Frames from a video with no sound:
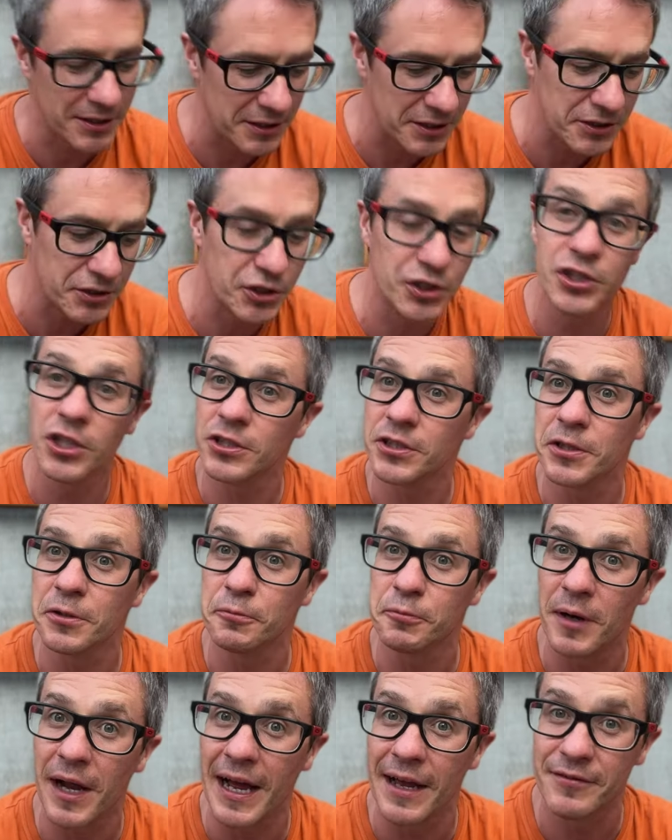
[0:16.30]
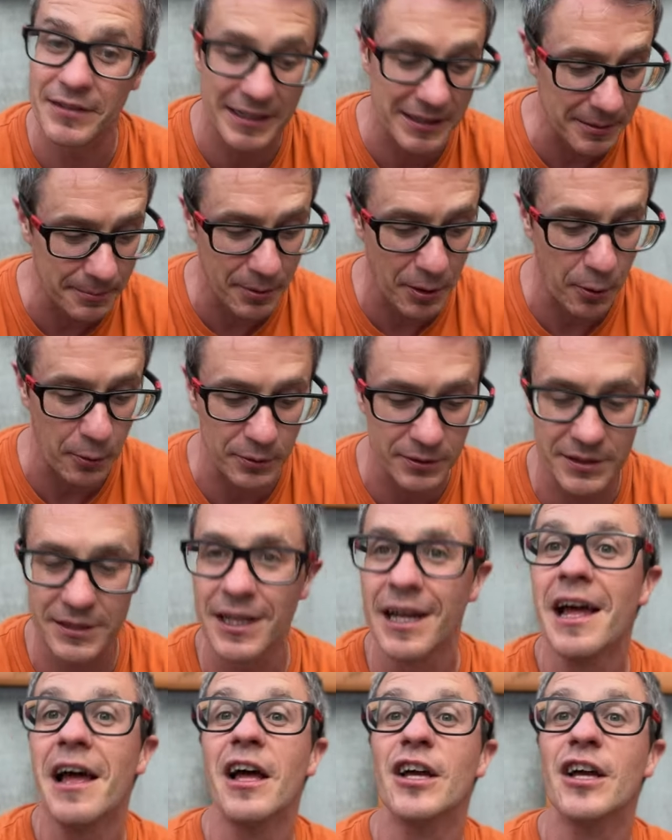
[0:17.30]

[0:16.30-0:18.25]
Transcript: that has just arrived in the post.